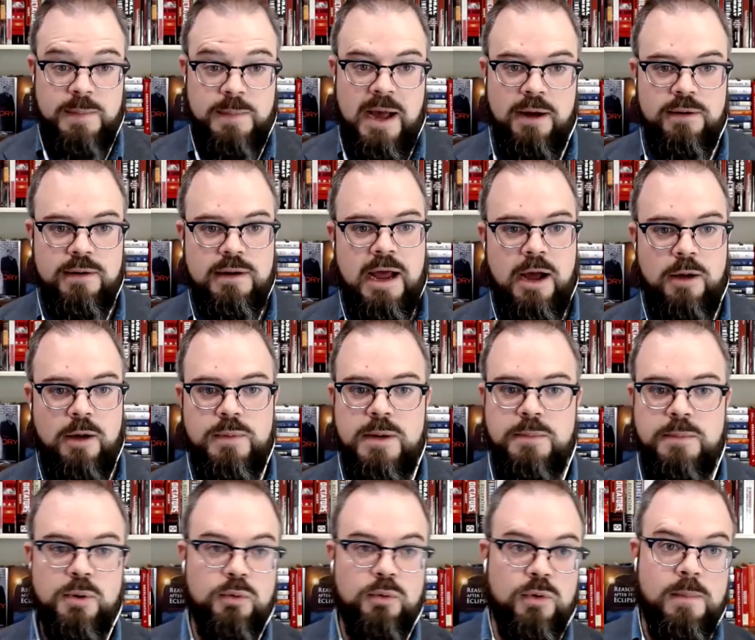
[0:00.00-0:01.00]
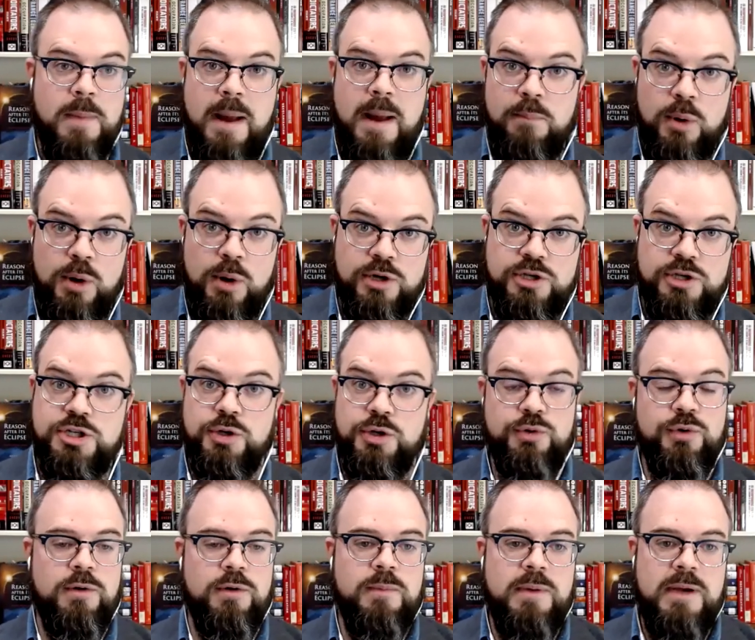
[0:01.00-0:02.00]
about how people remember
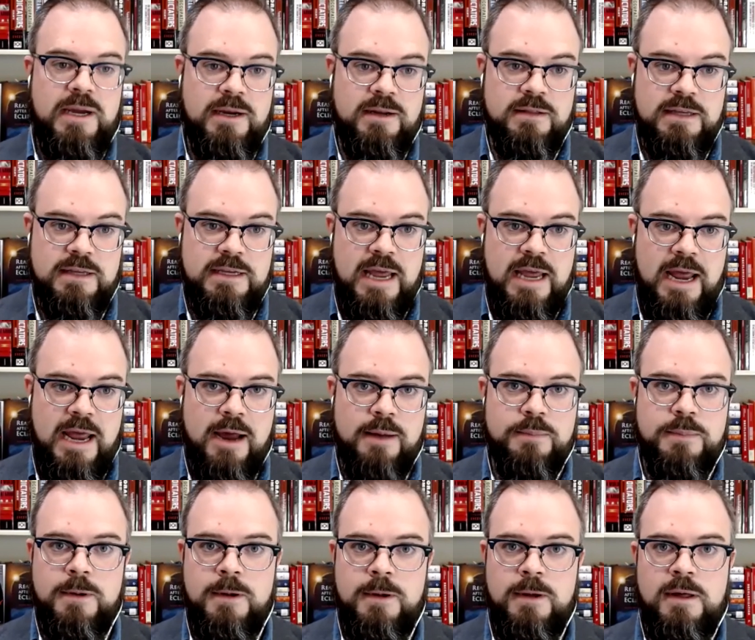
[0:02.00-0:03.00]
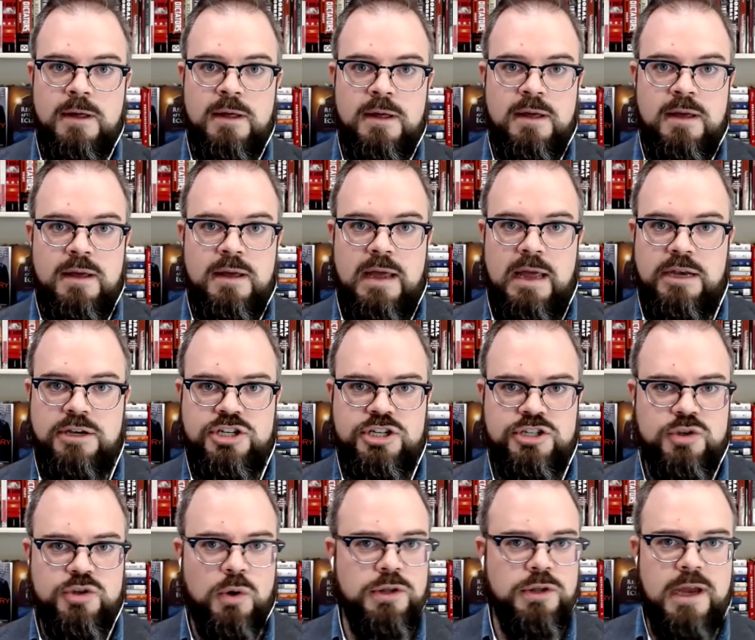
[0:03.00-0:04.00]
children being in the camp and
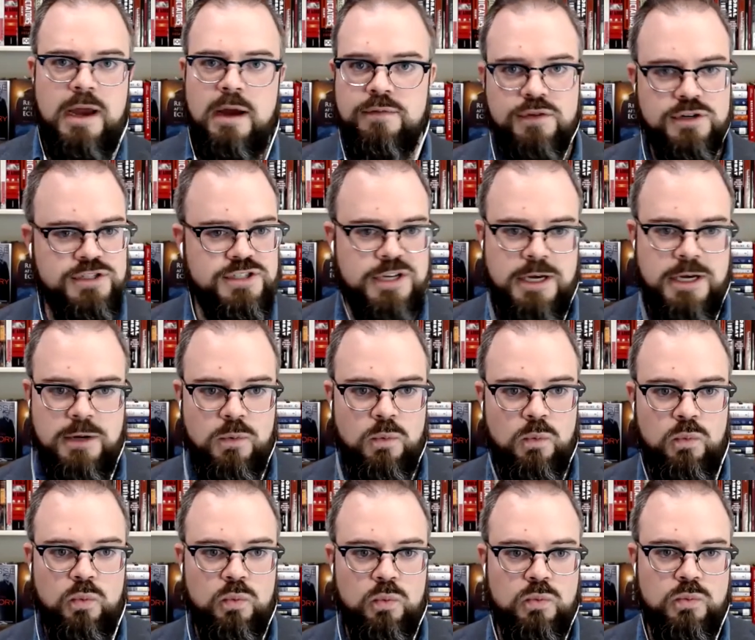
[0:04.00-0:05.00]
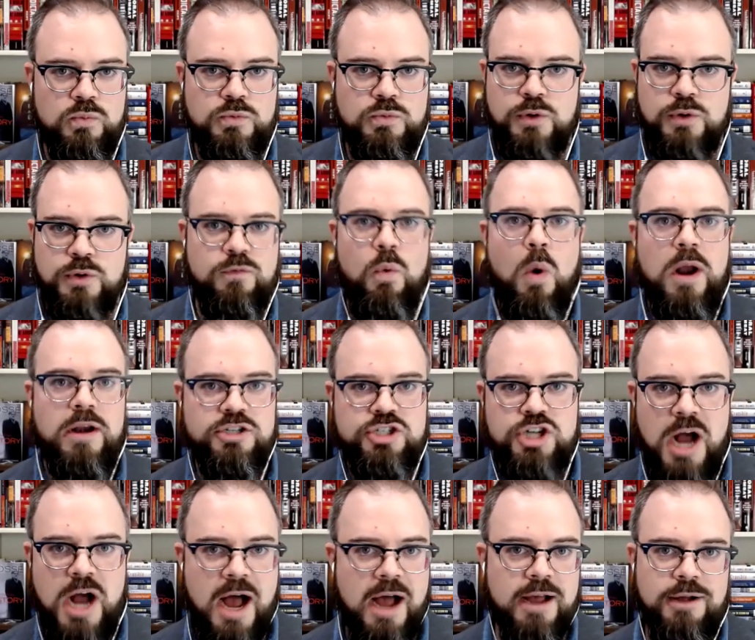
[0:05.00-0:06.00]
she's only ever seen sort of one
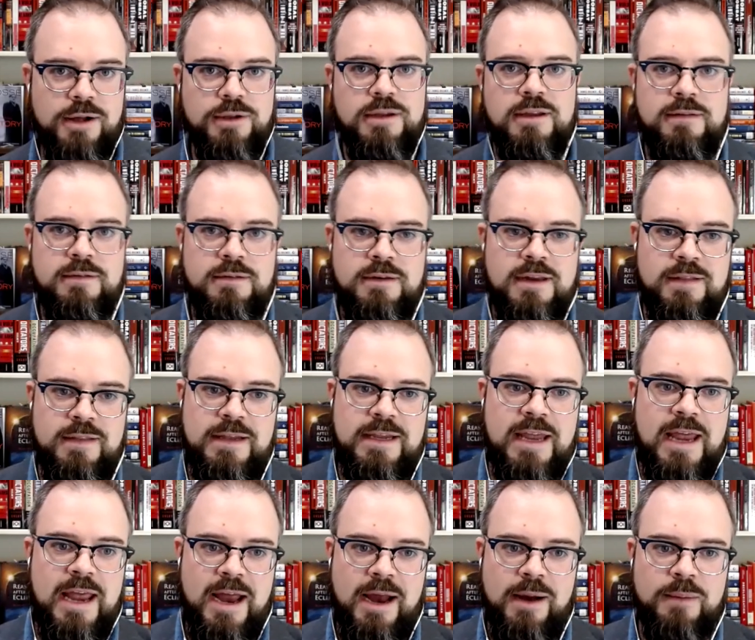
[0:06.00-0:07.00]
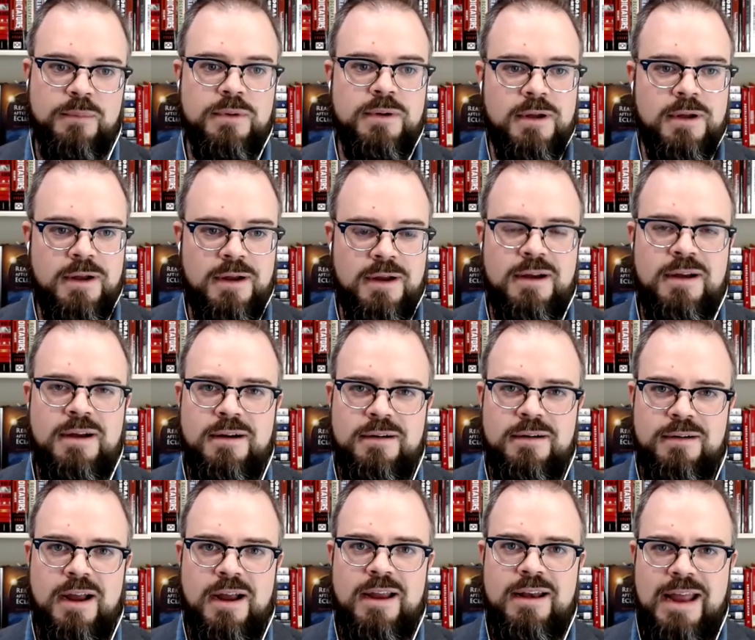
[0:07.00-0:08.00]
child in, in the camp
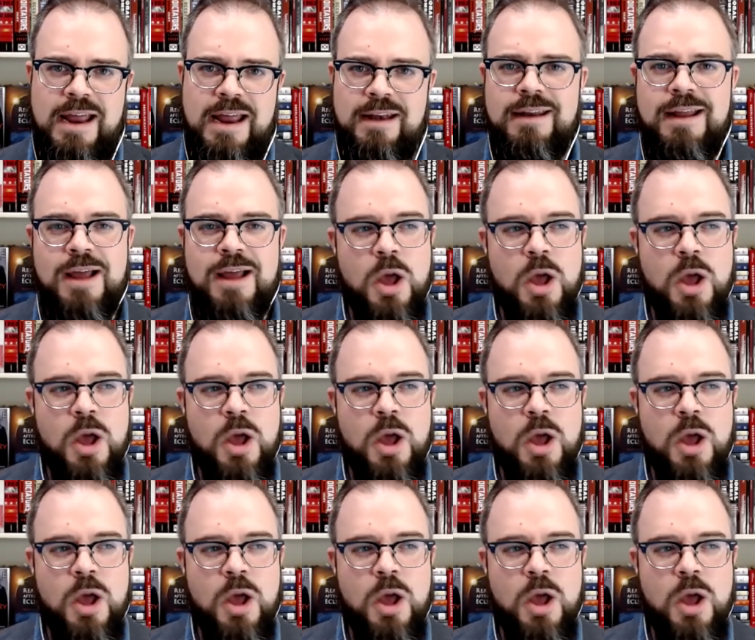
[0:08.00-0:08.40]
right and